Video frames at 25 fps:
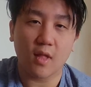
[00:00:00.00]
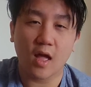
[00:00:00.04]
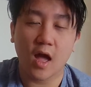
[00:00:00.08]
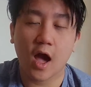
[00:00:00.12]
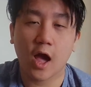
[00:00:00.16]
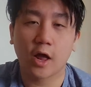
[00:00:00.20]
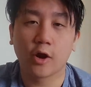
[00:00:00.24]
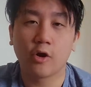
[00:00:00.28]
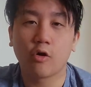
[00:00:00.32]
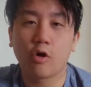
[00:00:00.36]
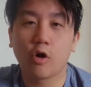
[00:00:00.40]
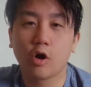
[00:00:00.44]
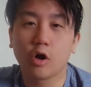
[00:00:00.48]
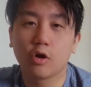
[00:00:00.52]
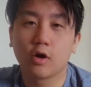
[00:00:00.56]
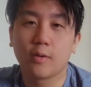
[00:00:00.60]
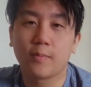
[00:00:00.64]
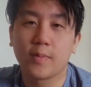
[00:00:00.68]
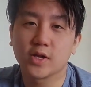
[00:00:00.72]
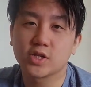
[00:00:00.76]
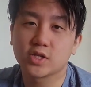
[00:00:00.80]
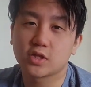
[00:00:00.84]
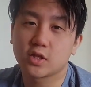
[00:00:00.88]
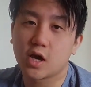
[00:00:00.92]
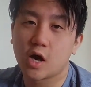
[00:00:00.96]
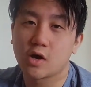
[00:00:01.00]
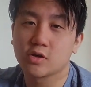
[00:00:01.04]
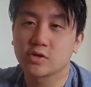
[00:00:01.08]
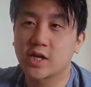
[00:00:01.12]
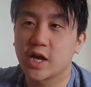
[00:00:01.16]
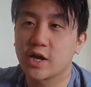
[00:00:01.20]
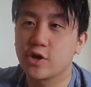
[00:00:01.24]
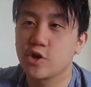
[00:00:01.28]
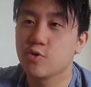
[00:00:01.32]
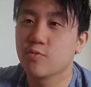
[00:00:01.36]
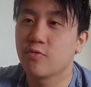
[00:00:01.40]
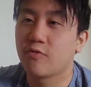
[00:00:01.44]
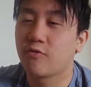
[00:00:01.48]
I know a lot bunch of girls that
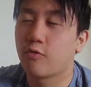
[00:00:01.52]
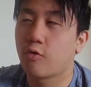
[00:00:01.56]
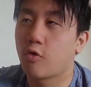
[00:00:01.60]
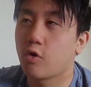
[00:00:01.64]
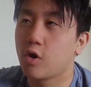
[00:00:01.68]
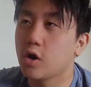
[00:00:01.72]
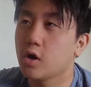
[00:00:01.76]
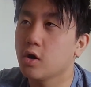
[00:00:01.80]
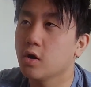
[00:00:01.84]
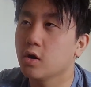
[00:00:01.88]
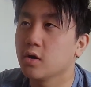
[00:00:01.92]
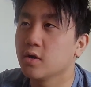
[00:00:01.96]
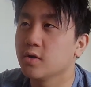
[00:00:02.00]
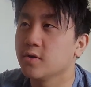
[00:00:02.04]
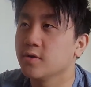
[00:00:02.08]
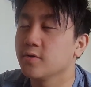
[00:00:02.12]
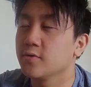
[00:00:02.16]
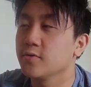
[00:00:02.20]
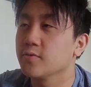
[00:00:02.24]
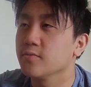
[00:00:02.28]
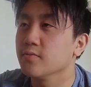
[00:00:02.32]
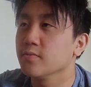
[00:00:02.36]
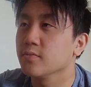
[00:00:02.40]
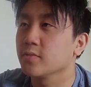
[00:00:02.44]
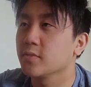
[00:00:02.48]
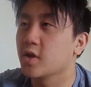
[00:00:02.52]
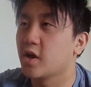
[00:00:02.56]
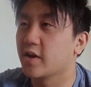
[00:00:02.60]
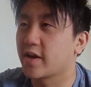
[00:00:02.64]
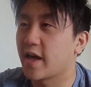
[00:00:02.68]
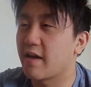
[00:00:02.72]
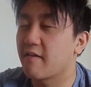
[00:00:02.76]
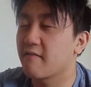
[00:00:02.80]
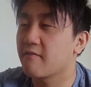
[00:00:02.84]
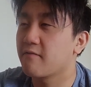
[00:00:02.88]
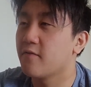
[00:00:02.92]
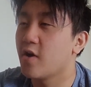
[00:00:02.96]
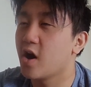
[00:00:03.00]
I knew before are
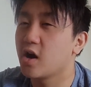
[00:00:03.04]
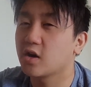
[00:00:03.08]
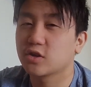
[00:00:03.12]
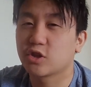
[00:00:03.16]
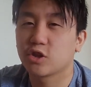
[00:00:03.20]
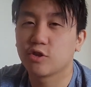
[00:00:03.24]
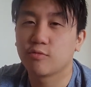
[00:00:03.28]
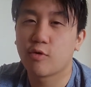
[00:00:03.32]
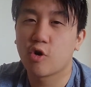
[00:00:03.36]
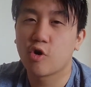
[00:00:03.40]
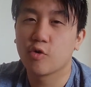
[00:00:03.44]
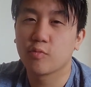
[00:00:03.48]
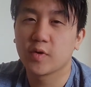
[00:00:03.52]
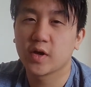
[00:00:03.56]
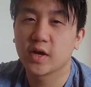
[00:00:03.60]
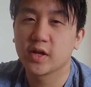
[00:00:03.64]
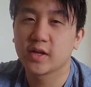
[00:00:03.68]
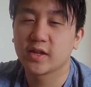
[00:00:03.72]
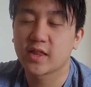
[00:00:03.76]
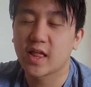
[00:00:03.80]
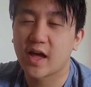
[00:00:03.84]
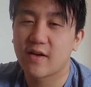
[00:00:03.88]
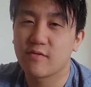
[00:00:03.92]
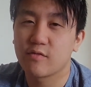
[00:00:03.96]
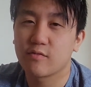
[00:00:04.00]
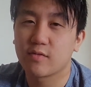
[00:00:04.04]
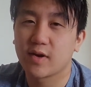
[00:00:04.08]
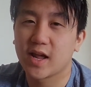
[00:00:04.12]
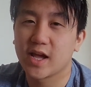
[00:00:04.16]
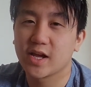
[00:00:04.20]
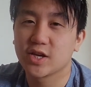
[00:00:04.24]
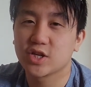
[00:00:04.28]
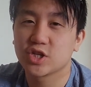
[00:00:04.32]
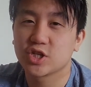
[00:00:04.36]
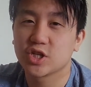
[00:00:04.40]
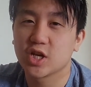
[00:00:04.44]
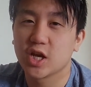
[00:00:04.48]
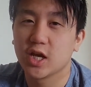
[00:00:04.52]
getting fucked at the moment, having
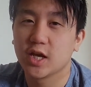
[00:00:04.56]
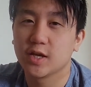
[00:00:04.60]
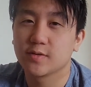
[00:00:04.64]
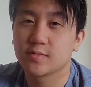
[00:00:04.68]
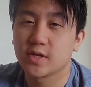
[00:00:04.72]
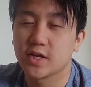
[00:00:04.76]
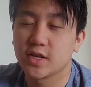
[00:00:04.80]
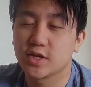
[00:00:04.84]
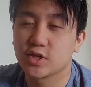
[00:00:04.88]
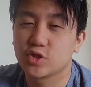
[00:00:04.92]
relationships, and